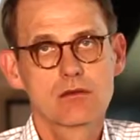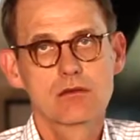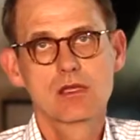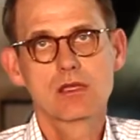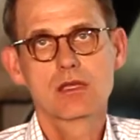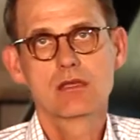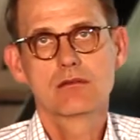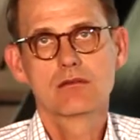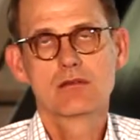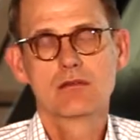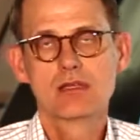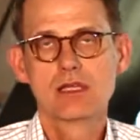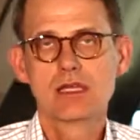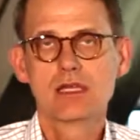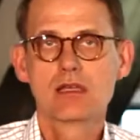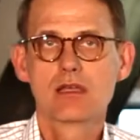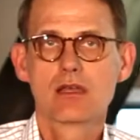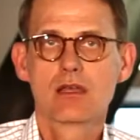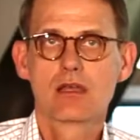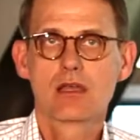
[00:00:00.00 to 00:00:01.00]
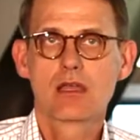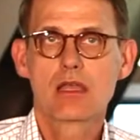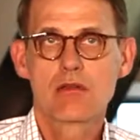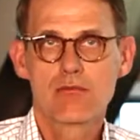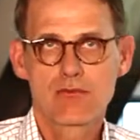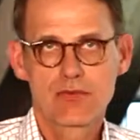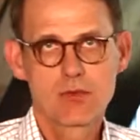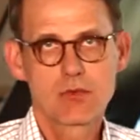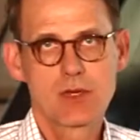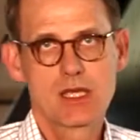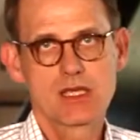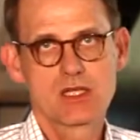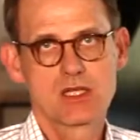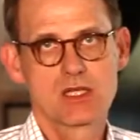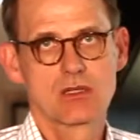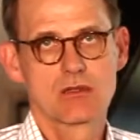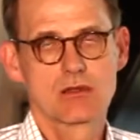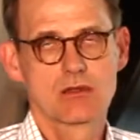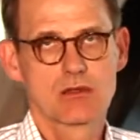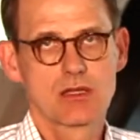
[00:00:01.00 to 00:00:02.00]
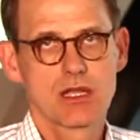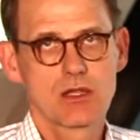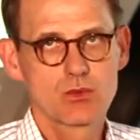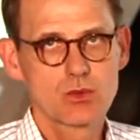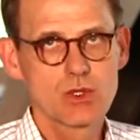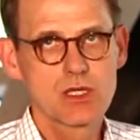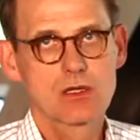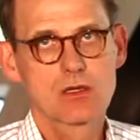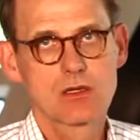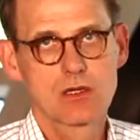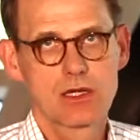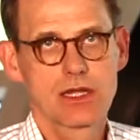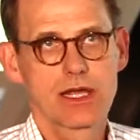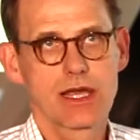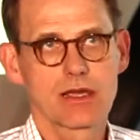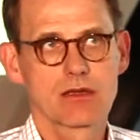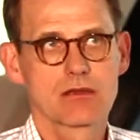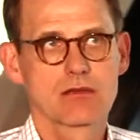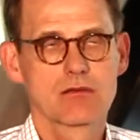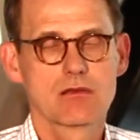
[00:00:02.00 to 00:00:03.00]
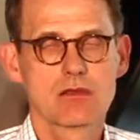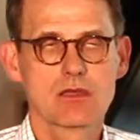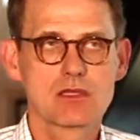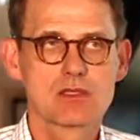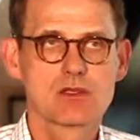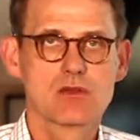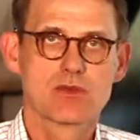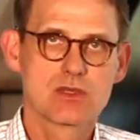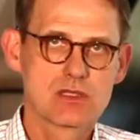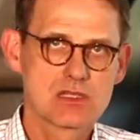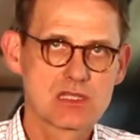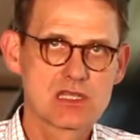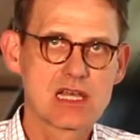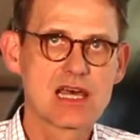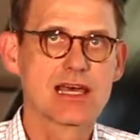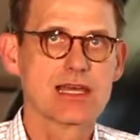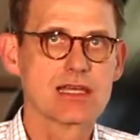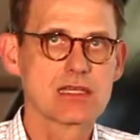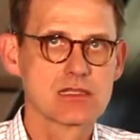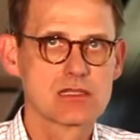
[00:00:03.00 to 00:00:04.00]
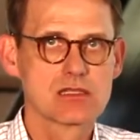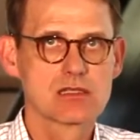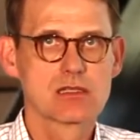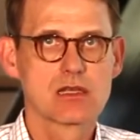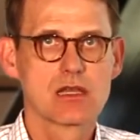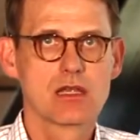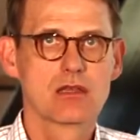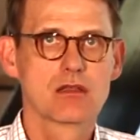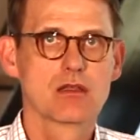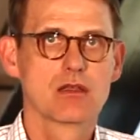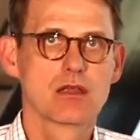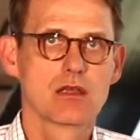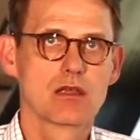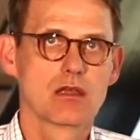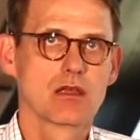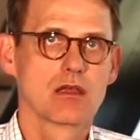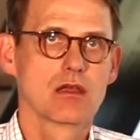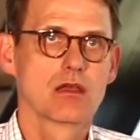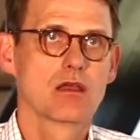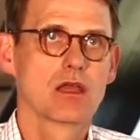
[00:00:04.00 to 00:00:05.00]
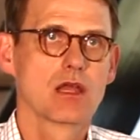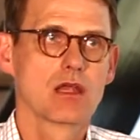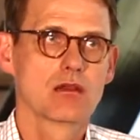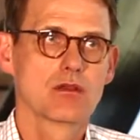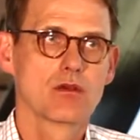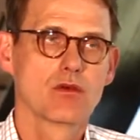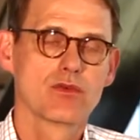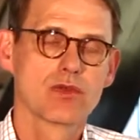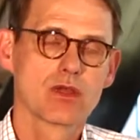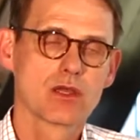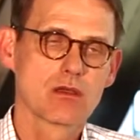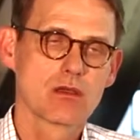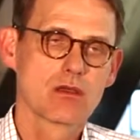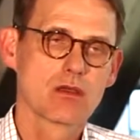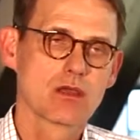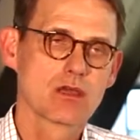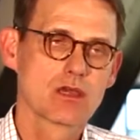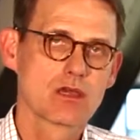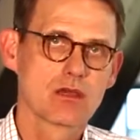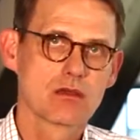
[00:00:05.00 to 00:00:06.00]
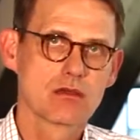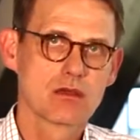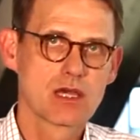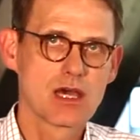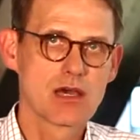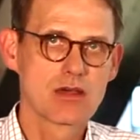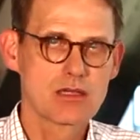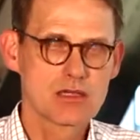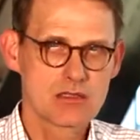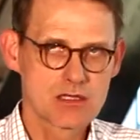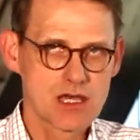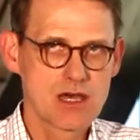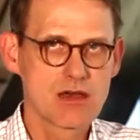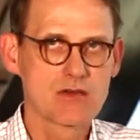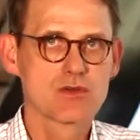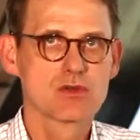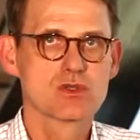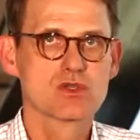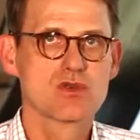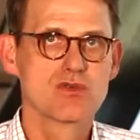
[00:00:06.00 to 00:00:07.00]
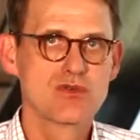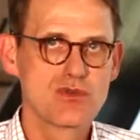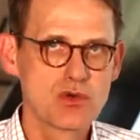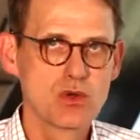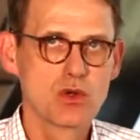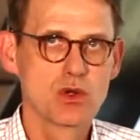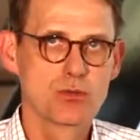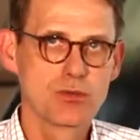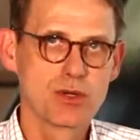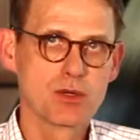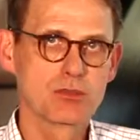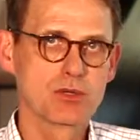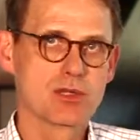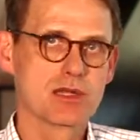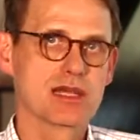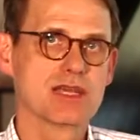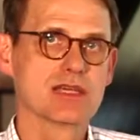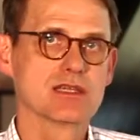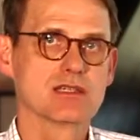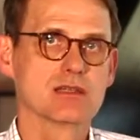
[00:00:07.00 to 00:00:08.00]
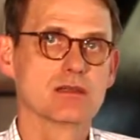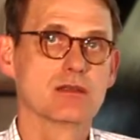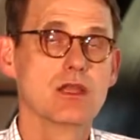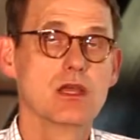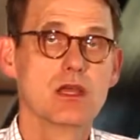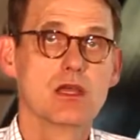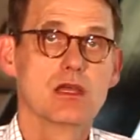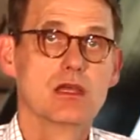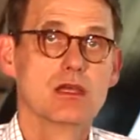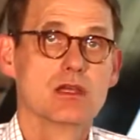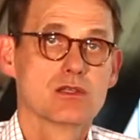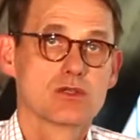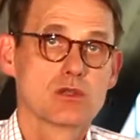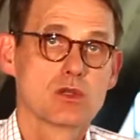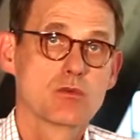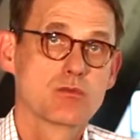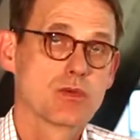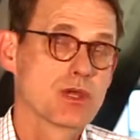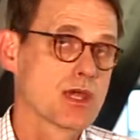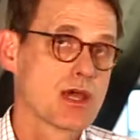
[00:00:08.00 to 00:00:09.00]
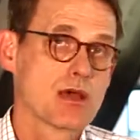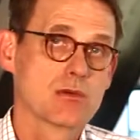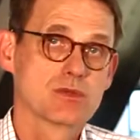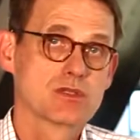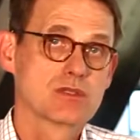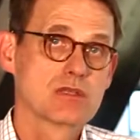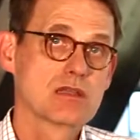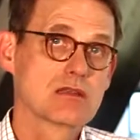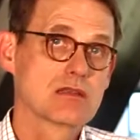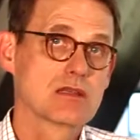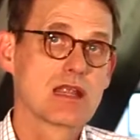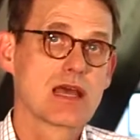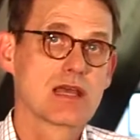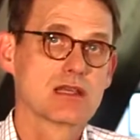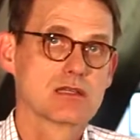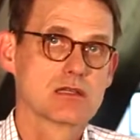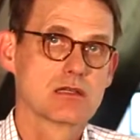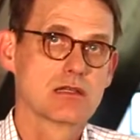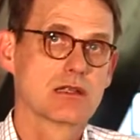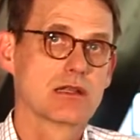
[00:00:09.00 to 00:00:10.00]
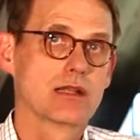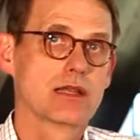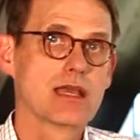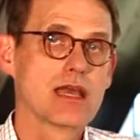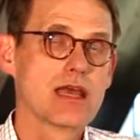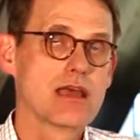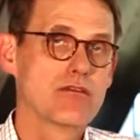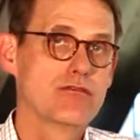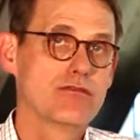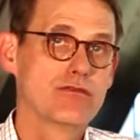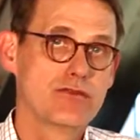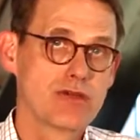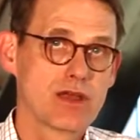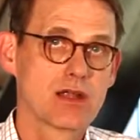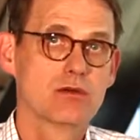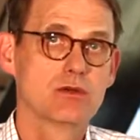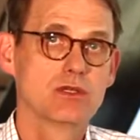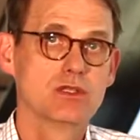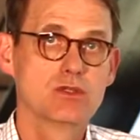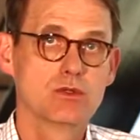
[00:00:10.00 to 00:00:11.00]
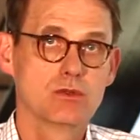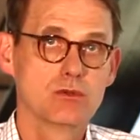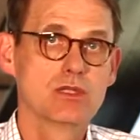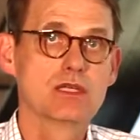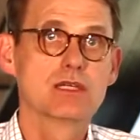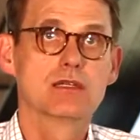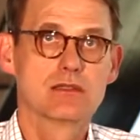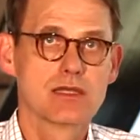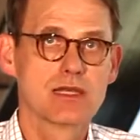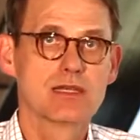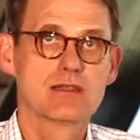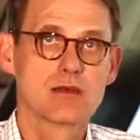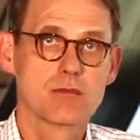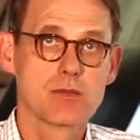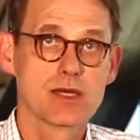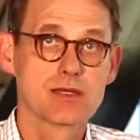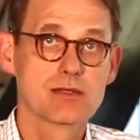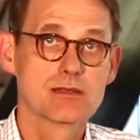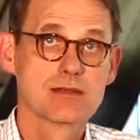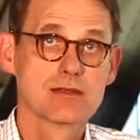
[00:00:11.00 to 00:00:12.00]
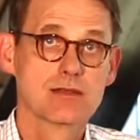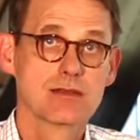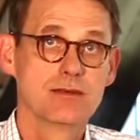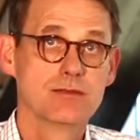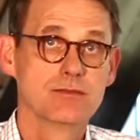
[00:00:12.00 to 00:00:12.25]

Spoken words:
The information that we collect is of a size and it covers a full population. So it becomes internationally a very unique database.